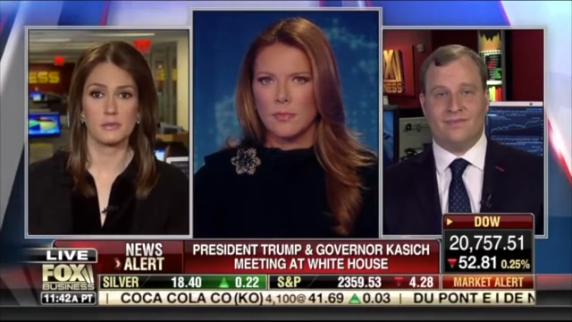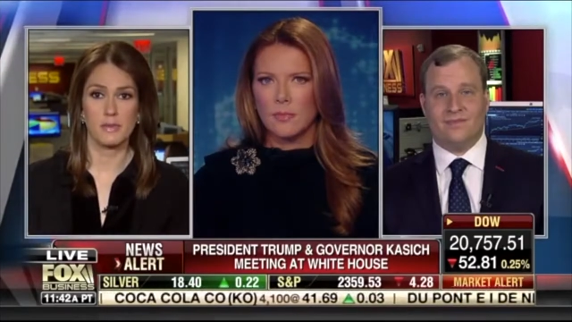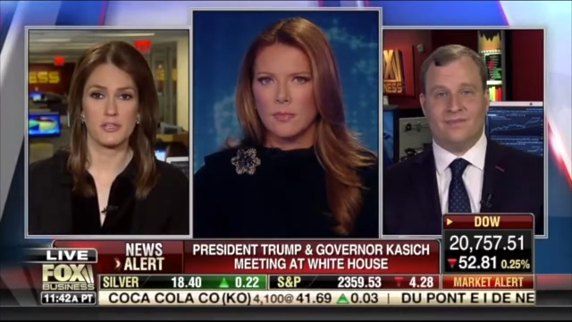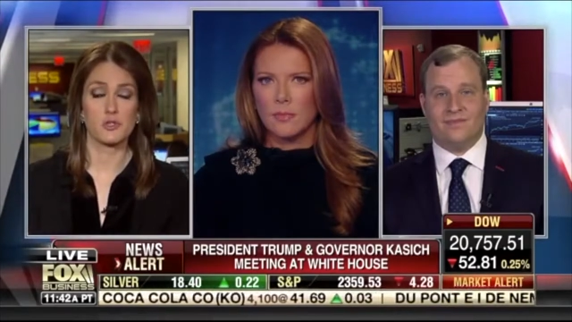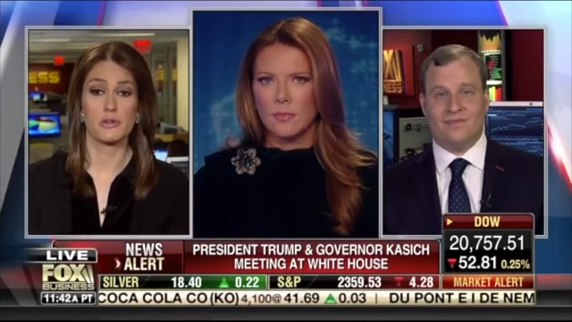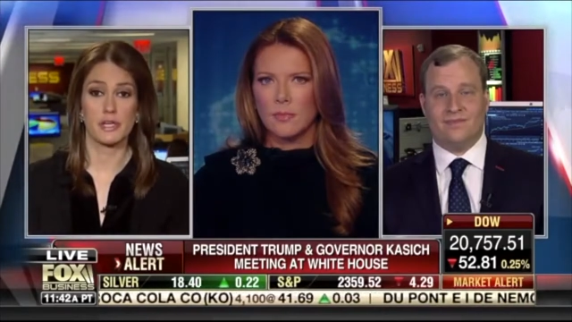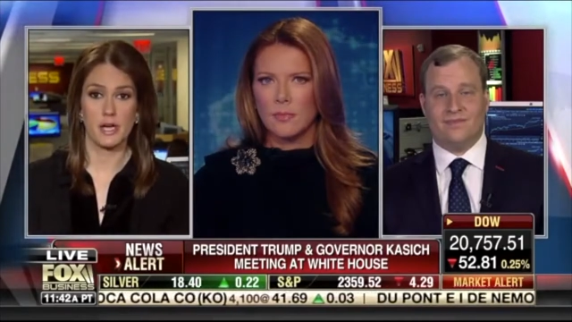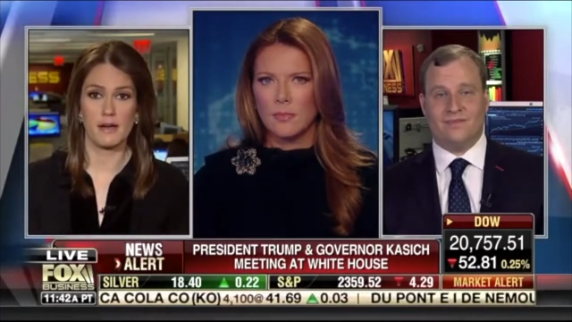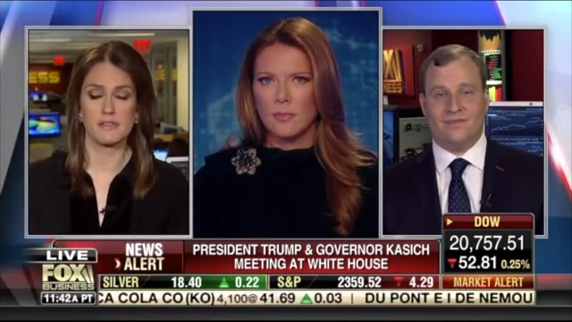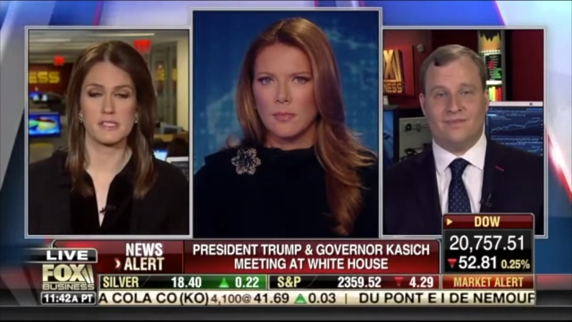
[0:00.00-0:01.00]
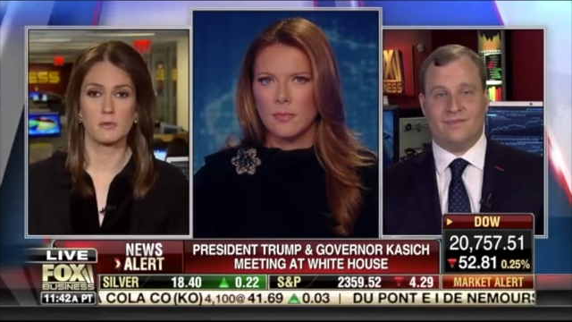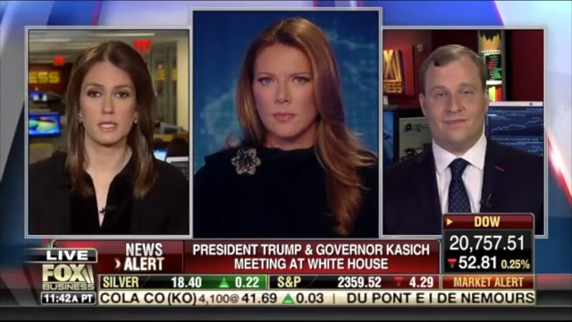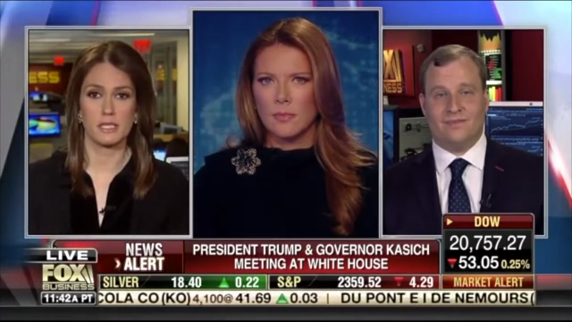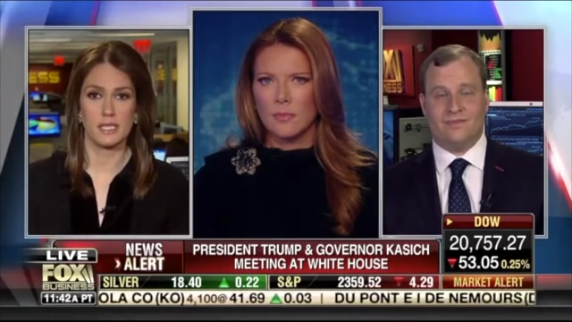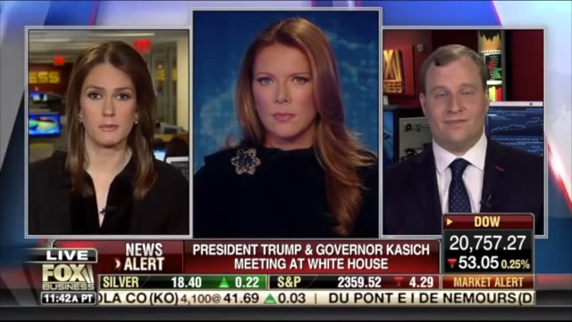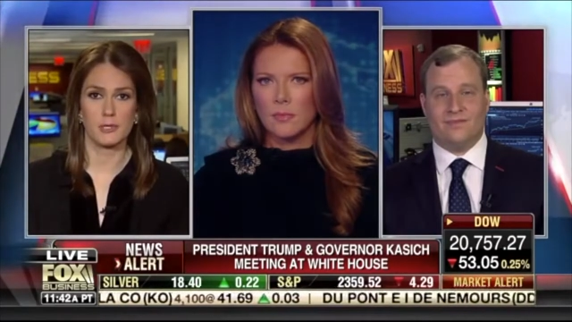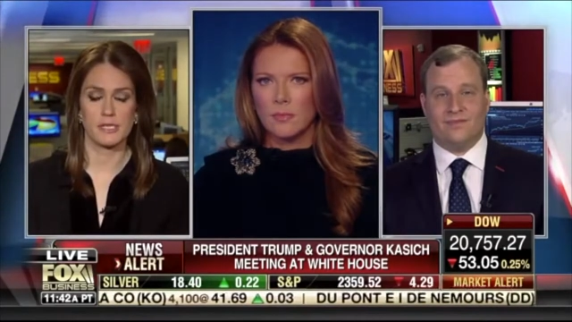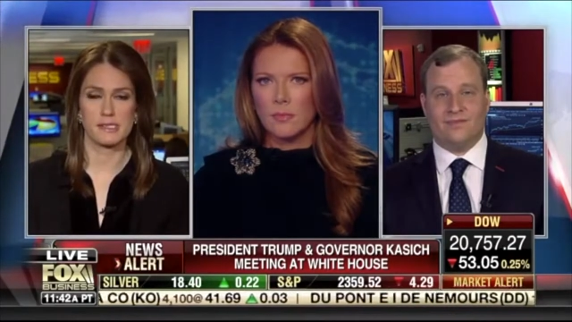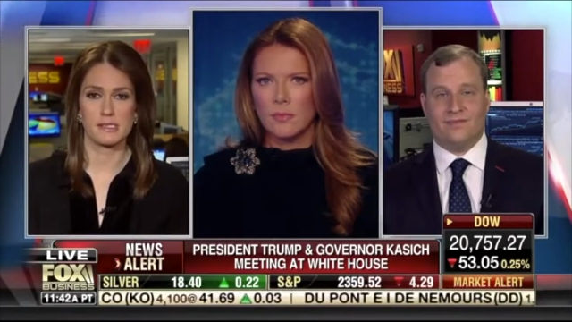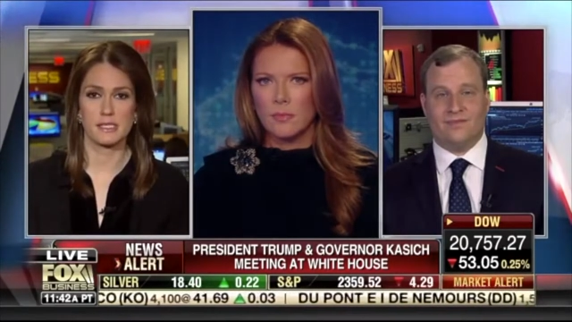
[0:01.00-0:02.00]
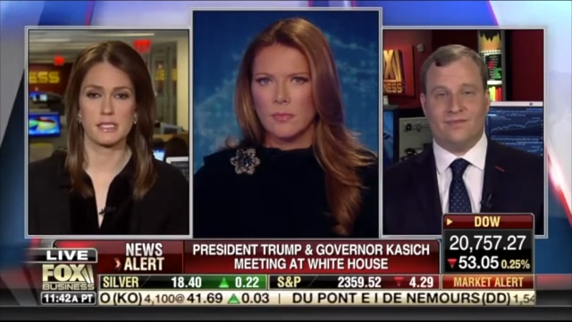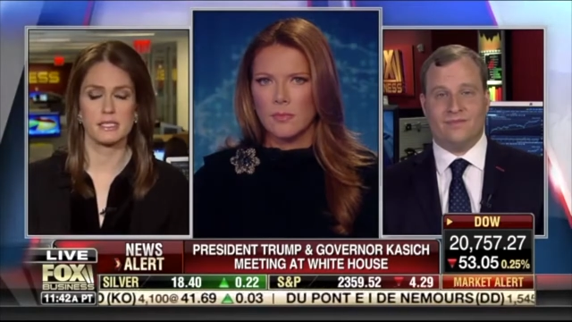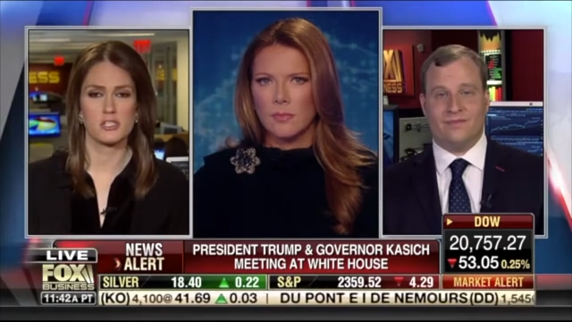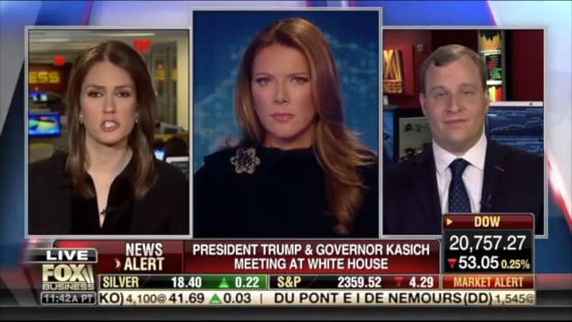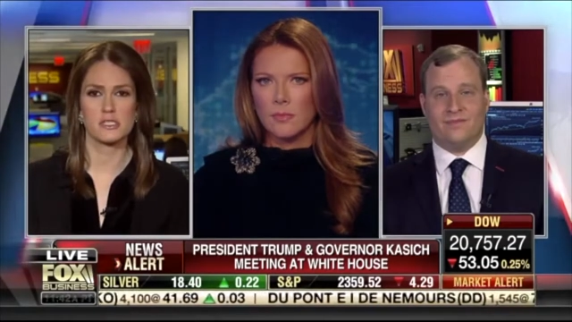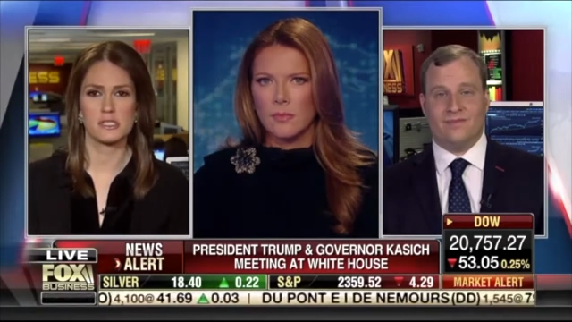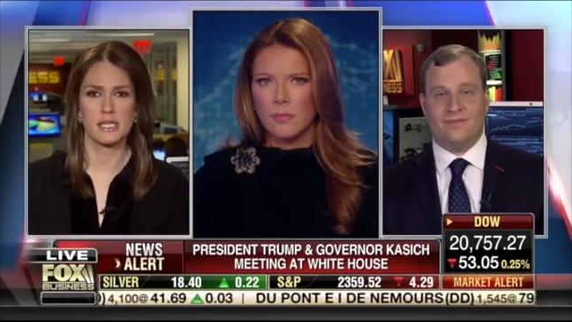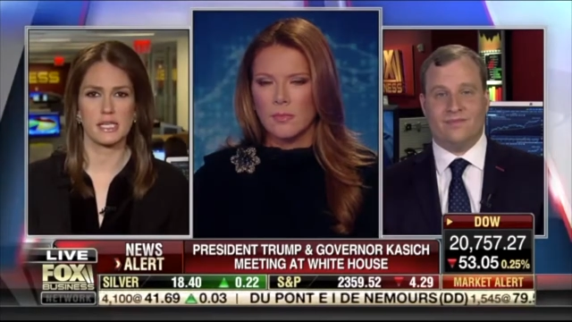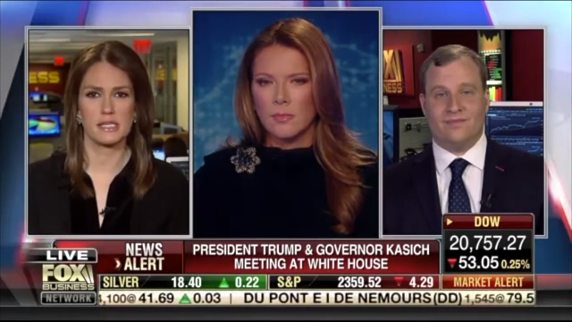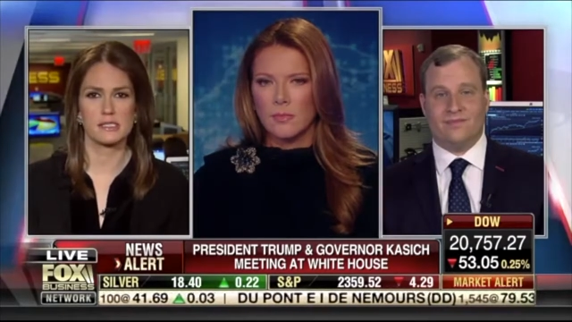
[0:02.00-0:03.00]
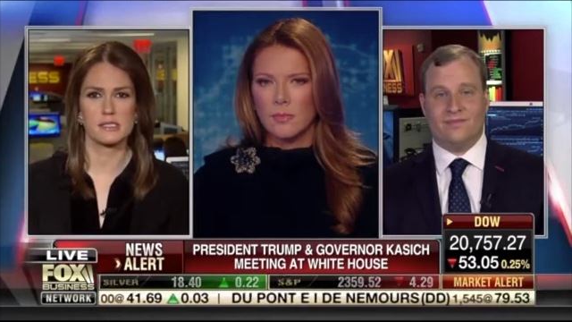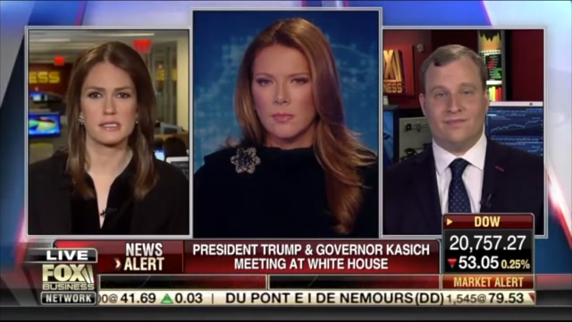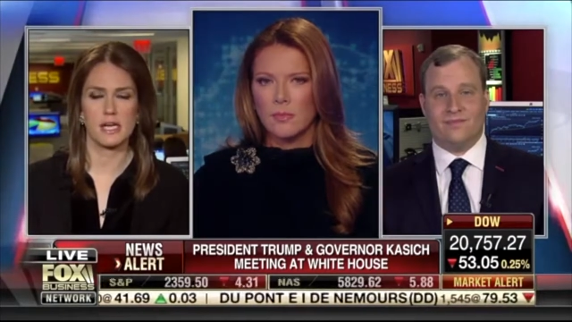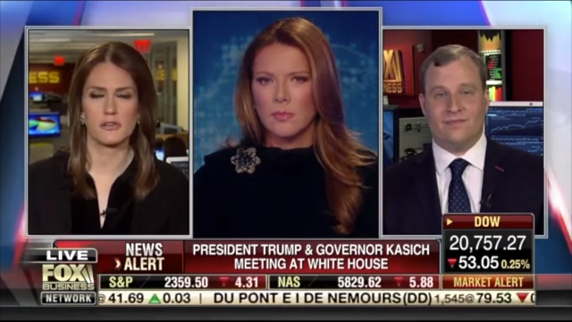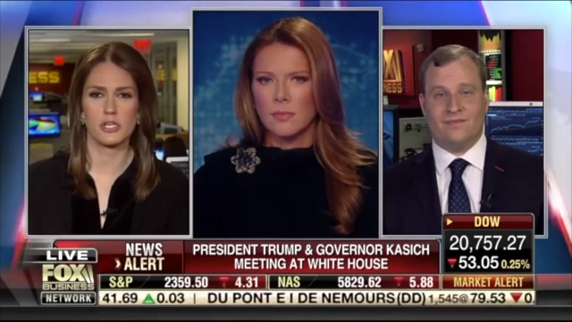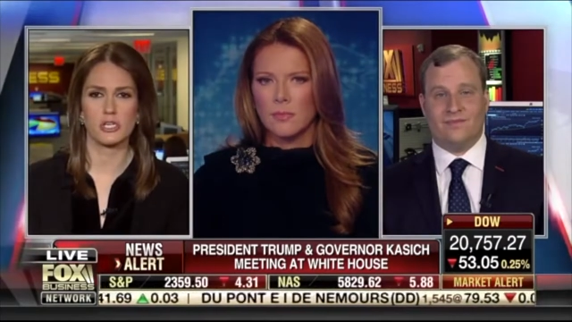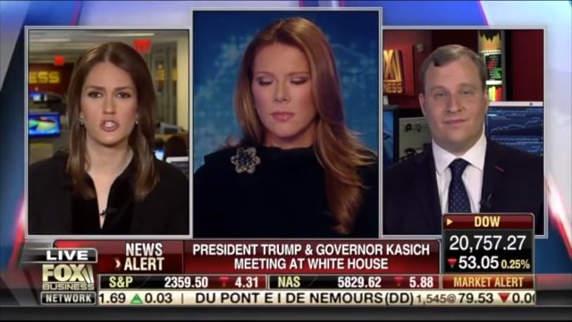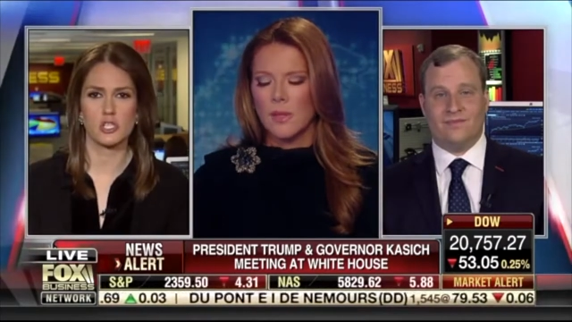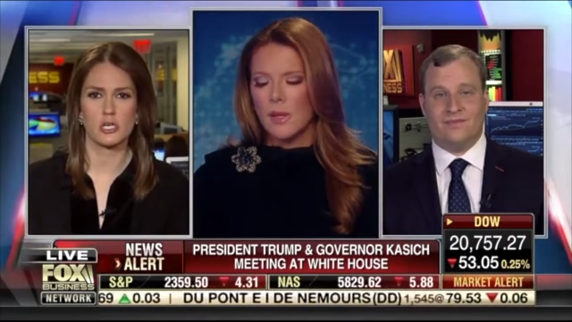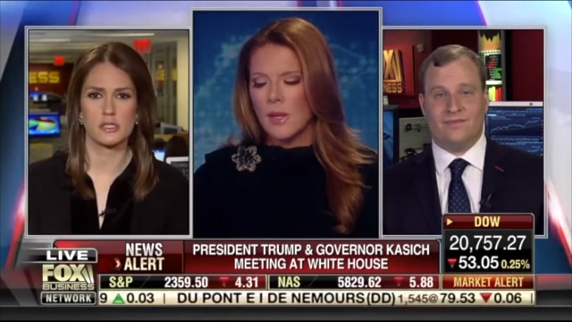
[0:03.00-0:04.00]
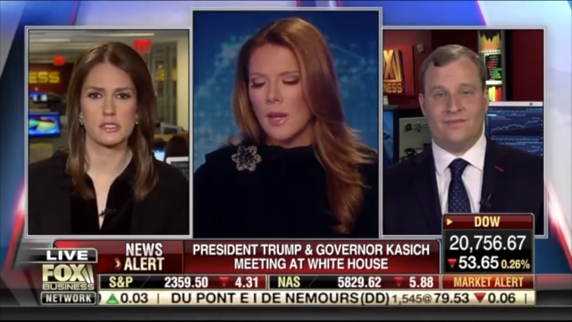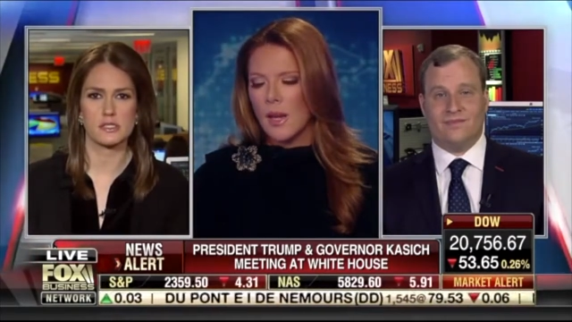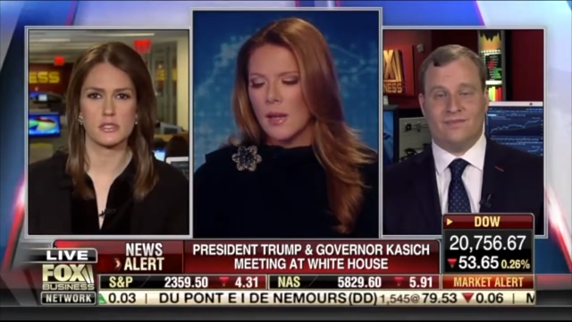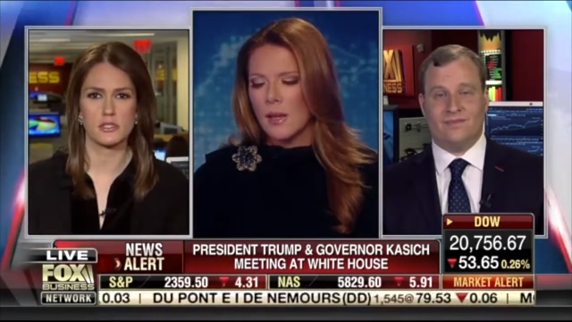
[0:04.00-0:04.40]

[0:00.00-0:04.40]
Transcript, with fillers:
Speaker 1: make sure that obviously we can keep pre-existing conditions and that kids can stay on their insurance until they're